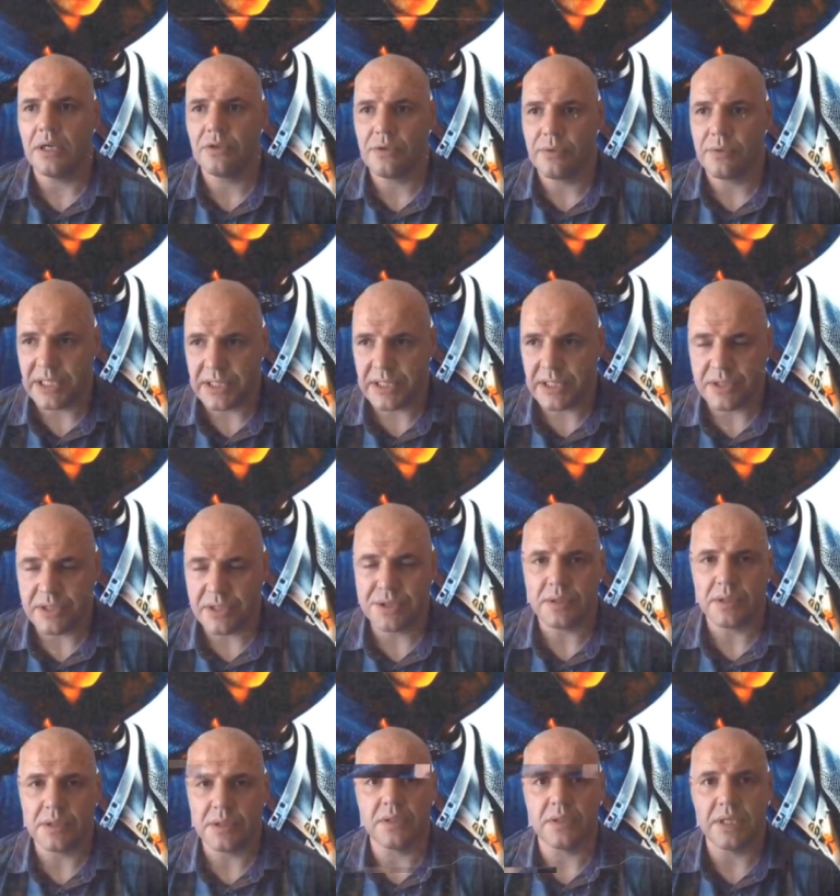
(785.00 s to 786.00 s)
and rest
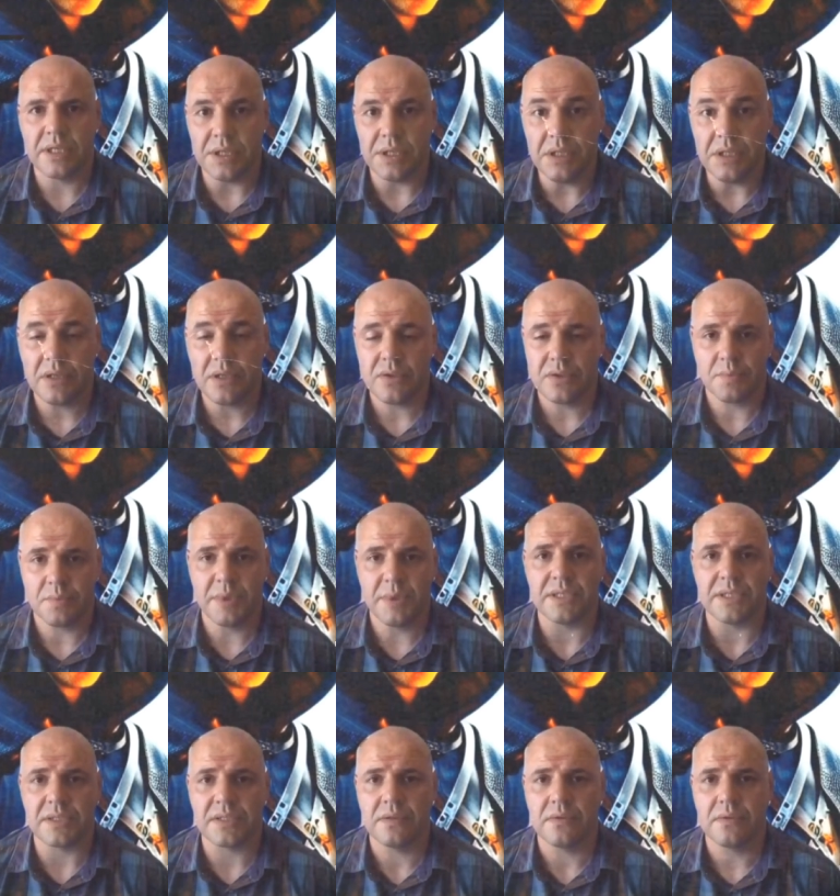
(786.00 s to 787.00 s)
assured that he knows
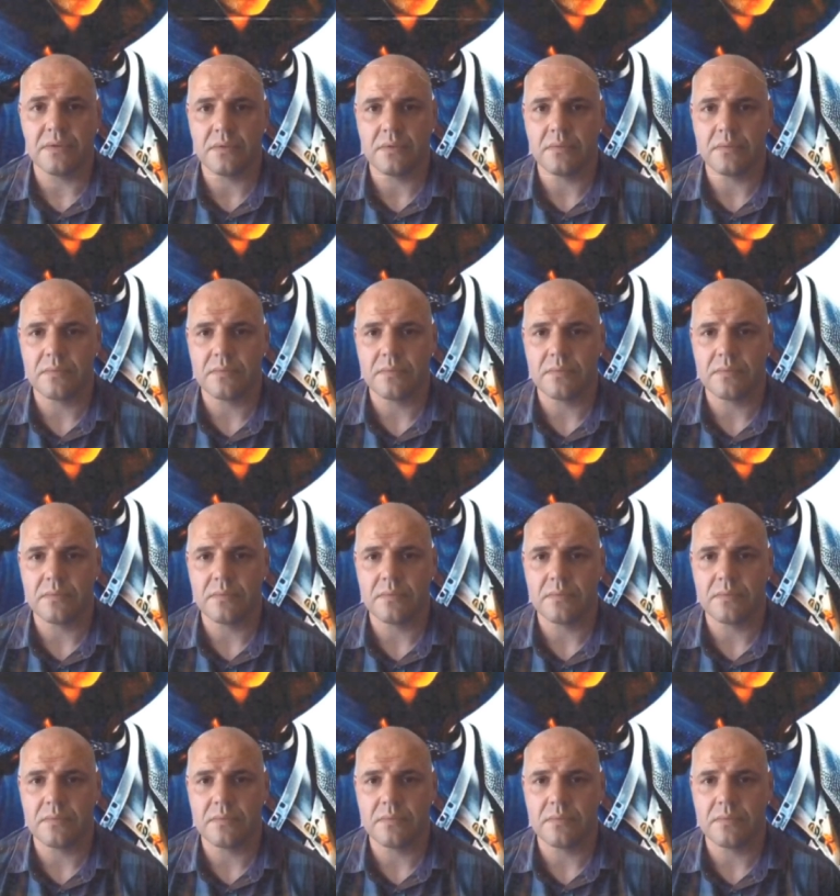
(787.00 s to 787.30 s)
best.